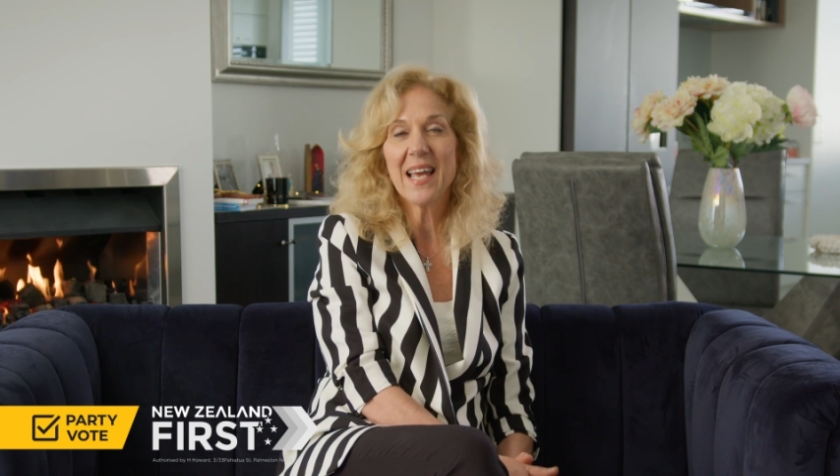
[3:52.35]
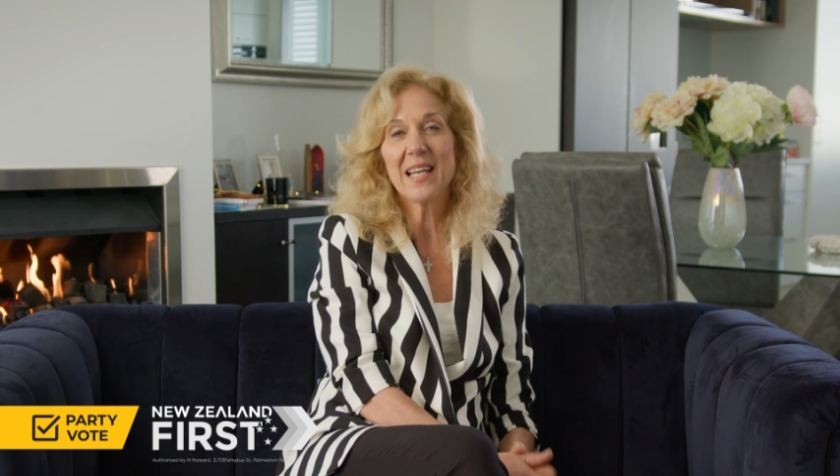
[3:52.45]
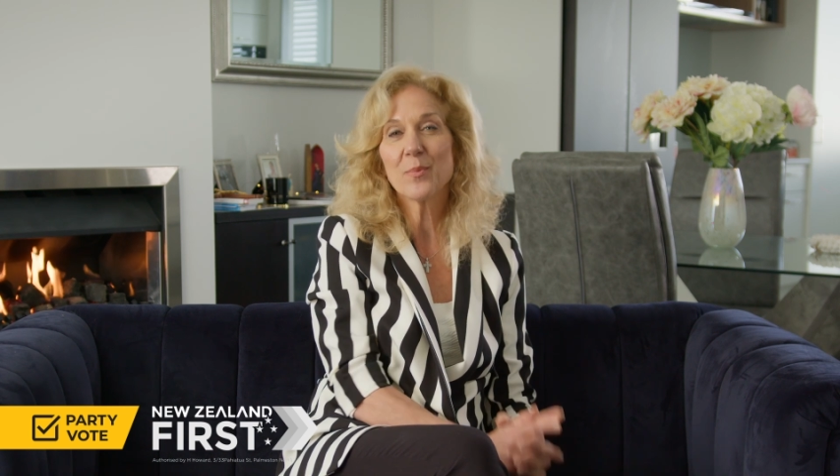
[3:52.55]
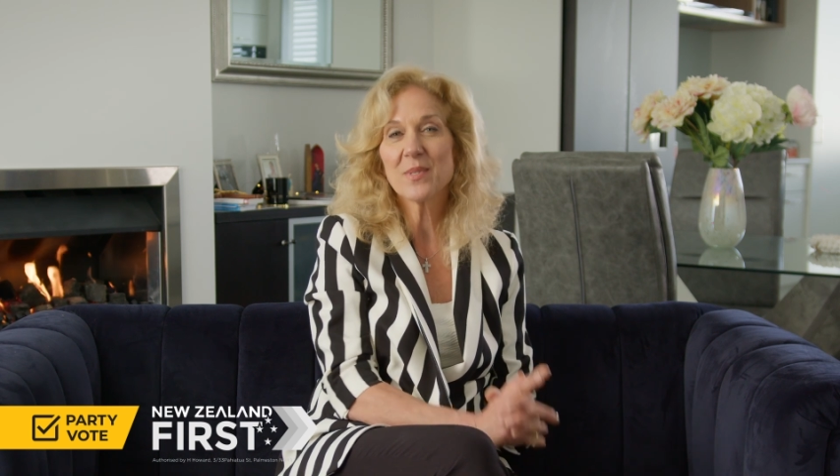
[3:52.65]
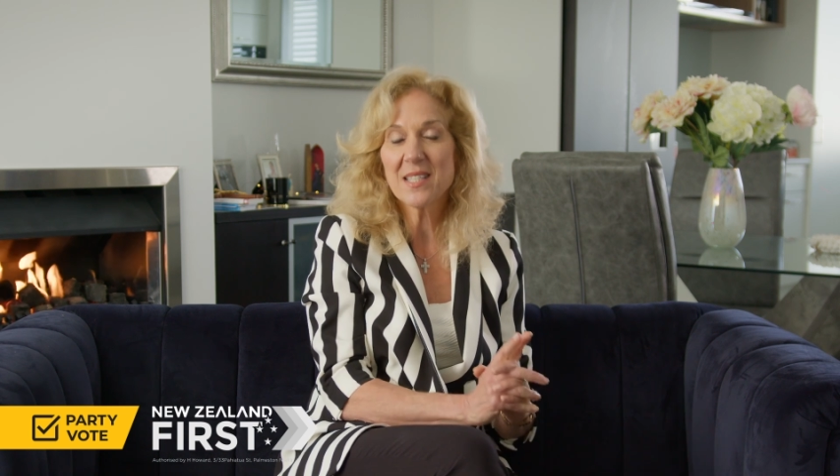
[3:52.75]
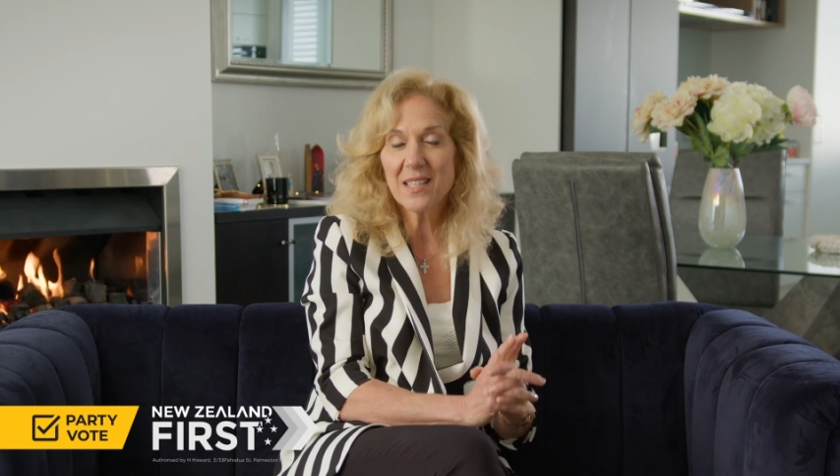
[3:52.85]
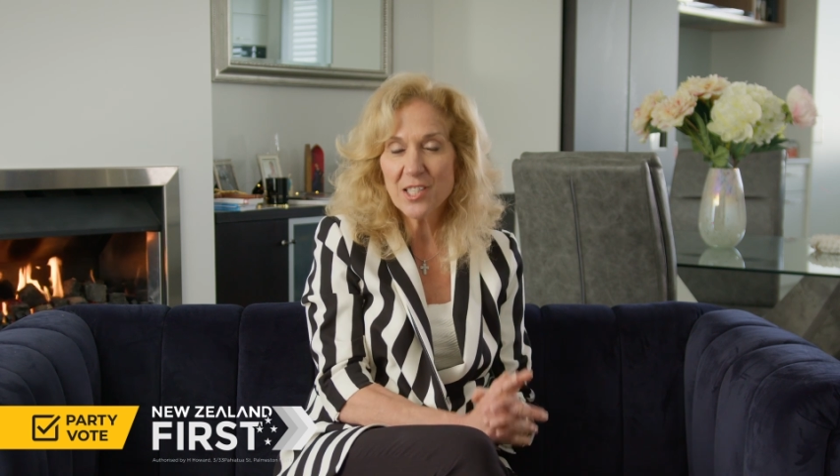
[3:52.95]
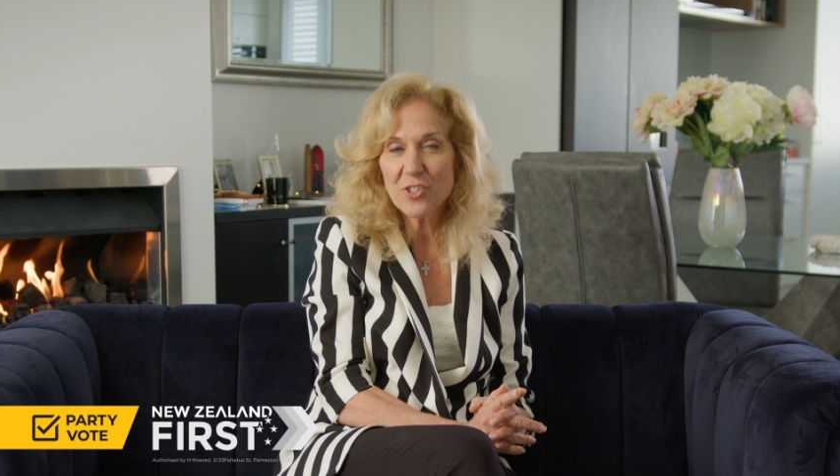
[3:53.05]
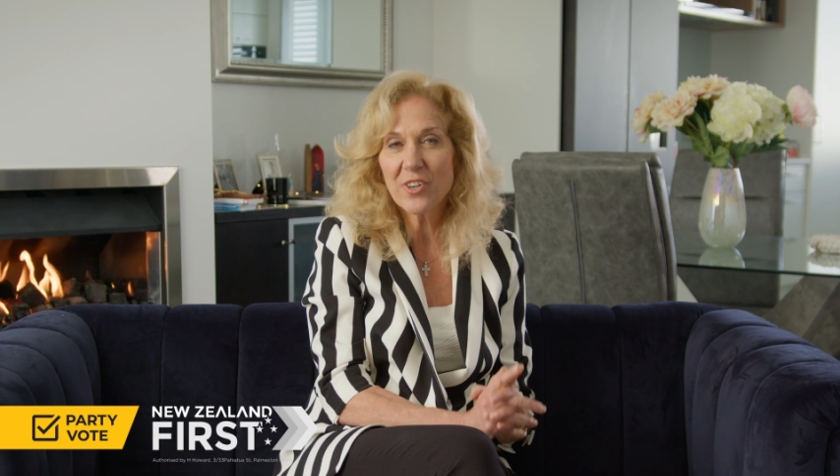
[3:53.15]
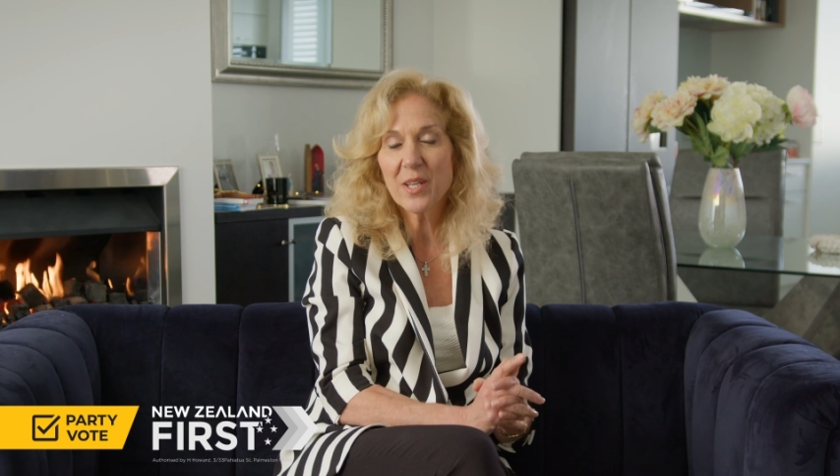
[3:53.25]
And it was
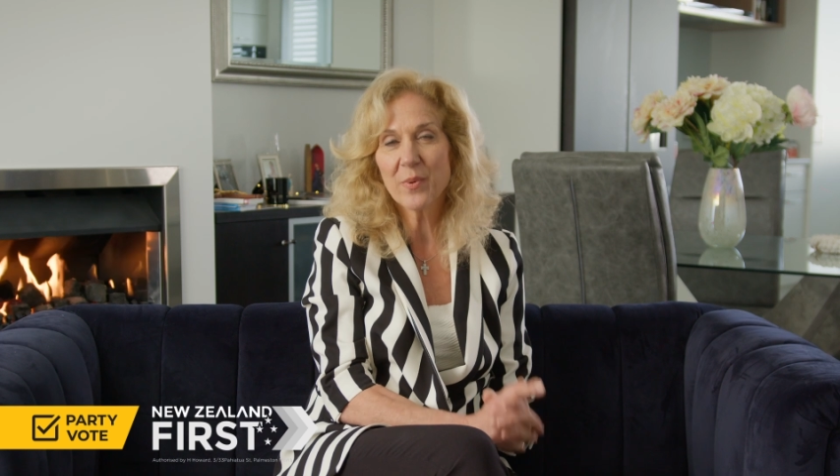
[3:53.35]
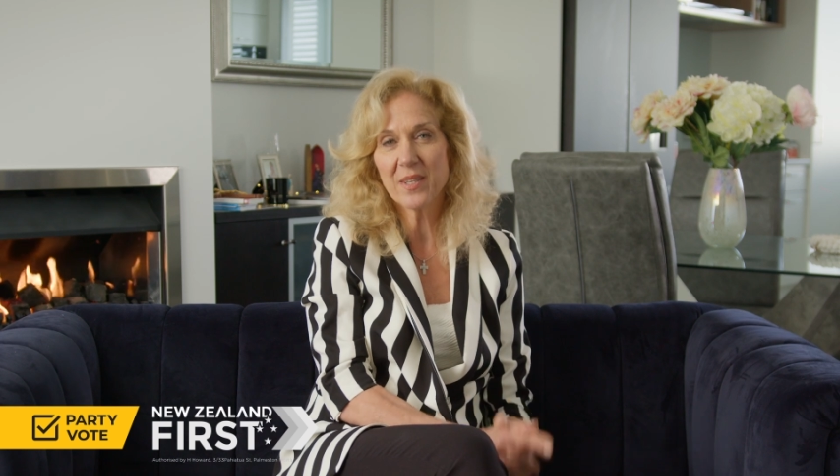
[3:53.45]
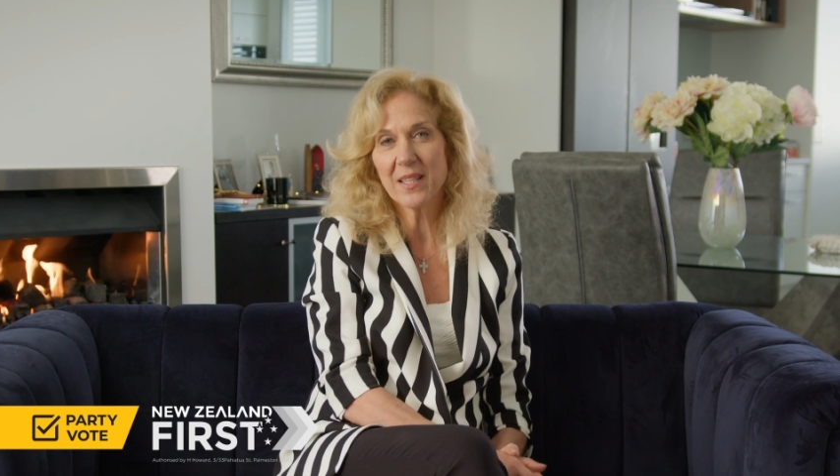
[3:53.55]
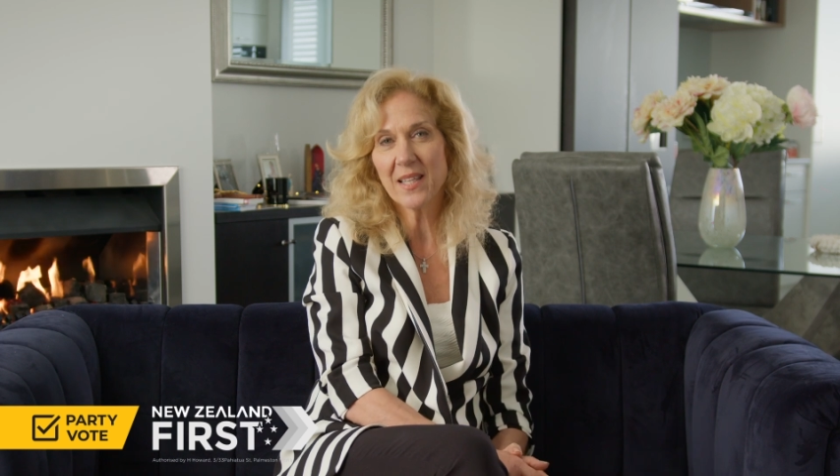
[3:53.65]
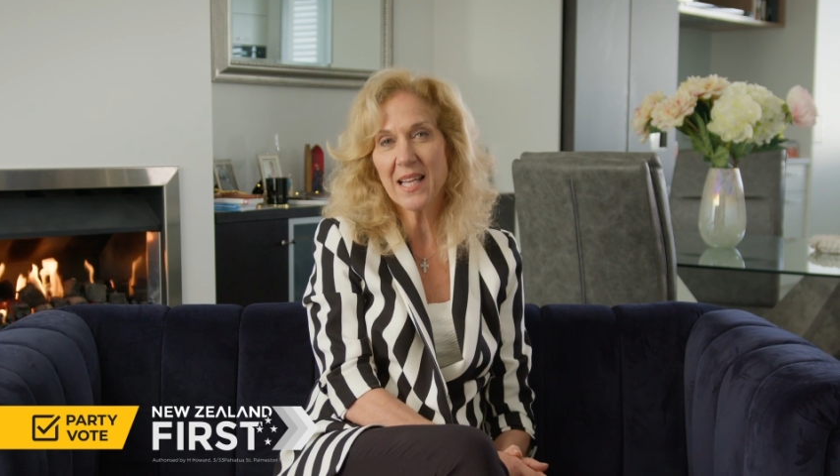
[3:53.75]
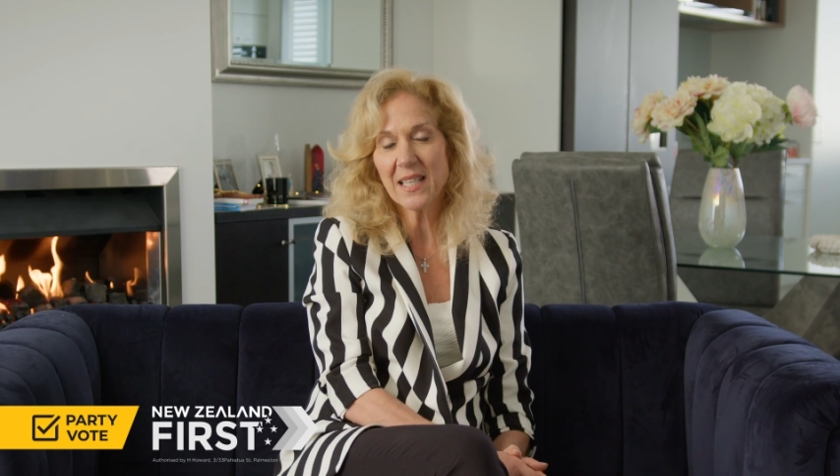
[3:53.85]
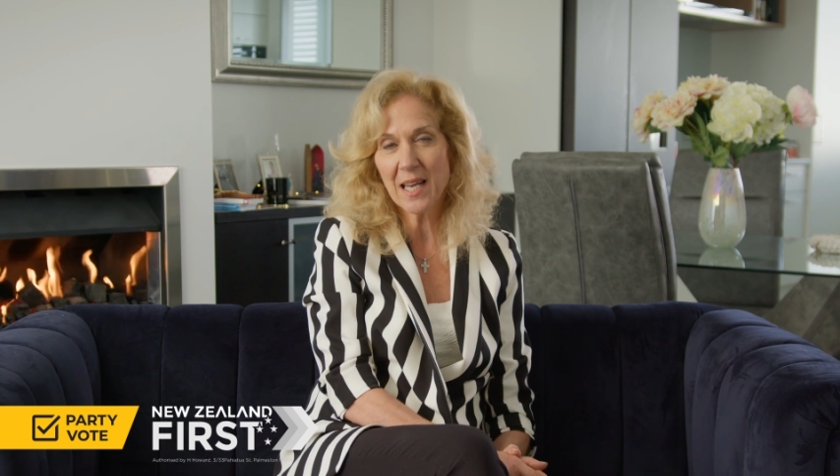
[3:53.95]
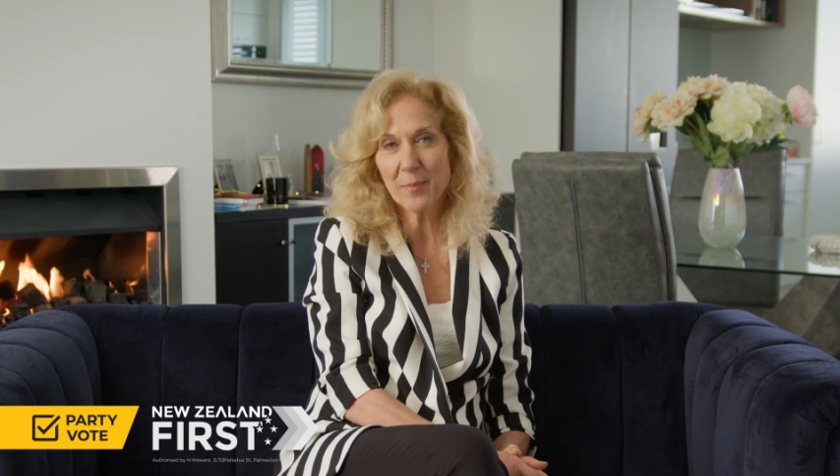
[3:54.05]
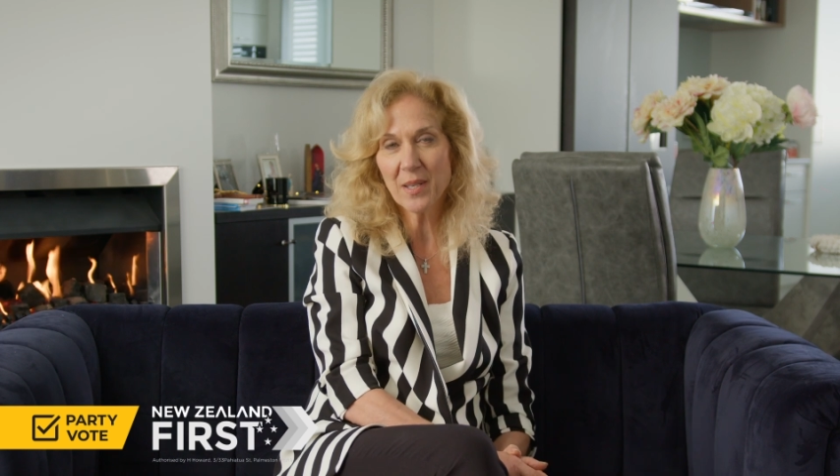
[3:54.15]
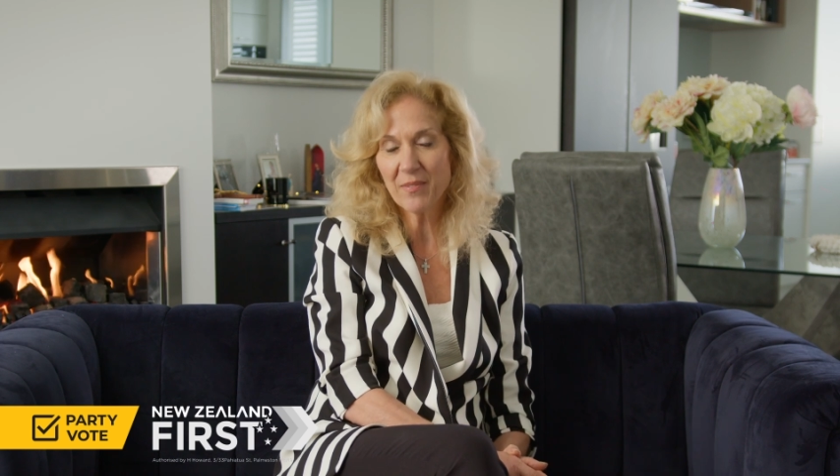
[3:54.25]
literally within that
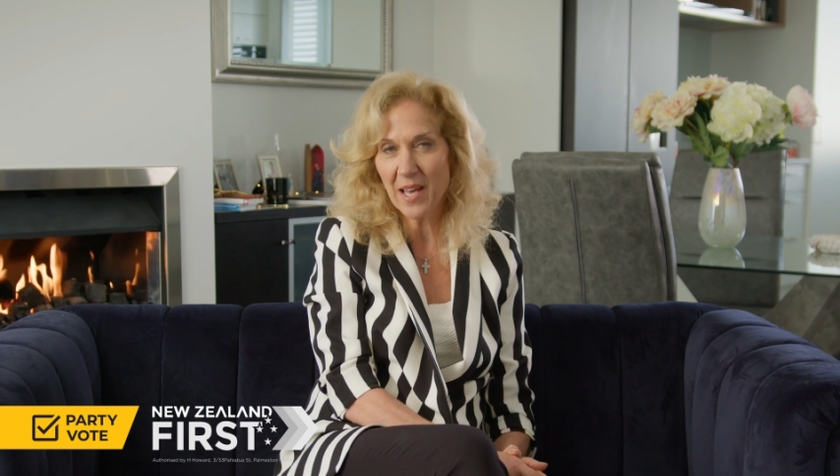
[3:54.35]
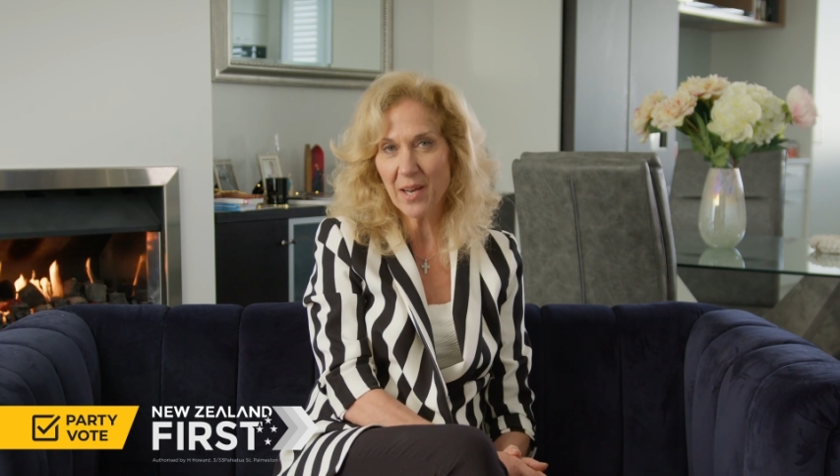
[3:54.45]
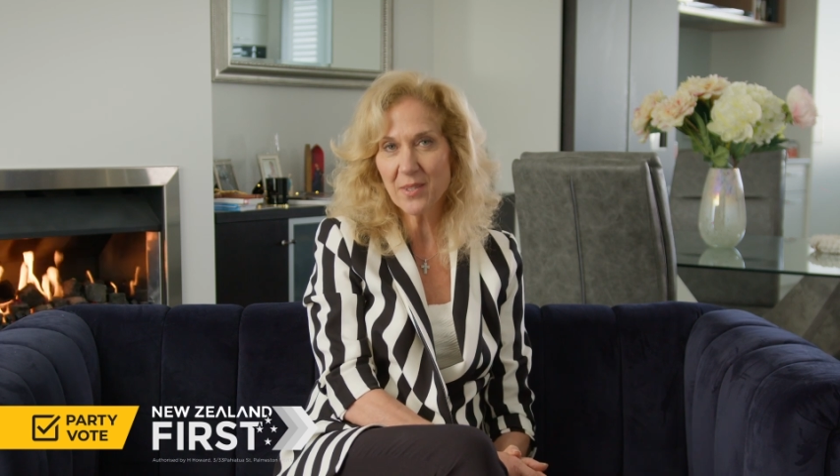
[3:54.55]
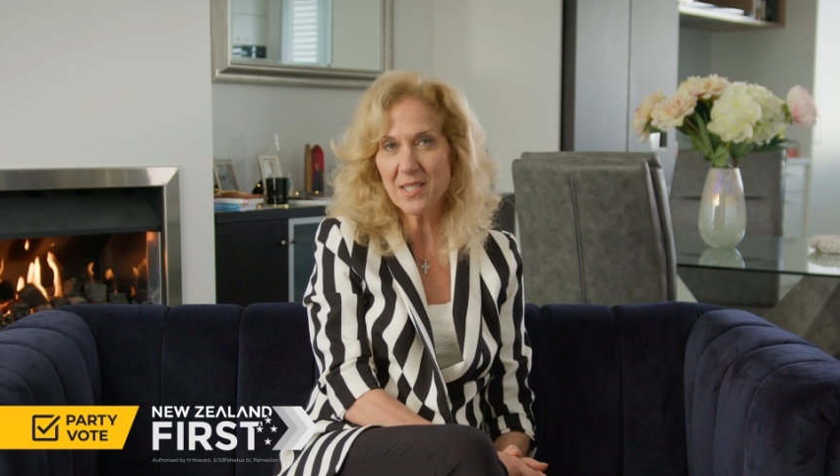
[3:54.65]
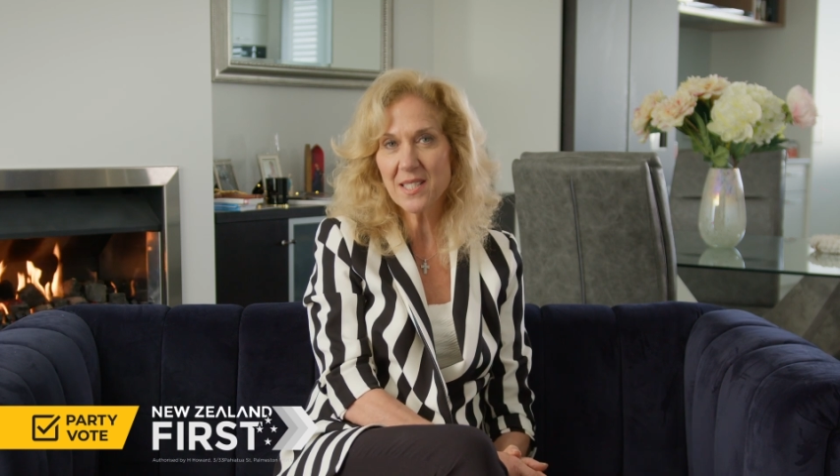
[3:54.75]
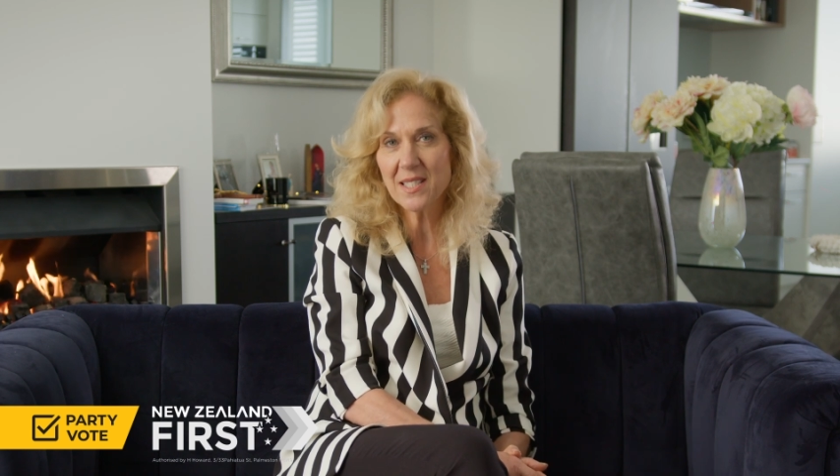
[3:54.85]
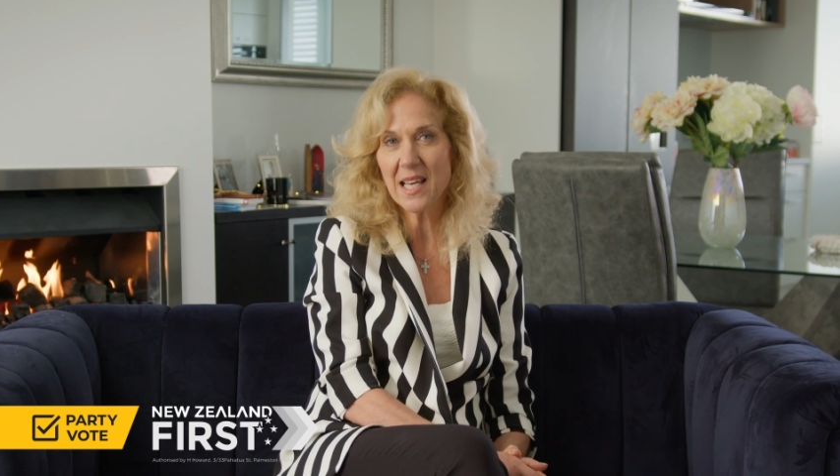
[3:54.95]
couple of hours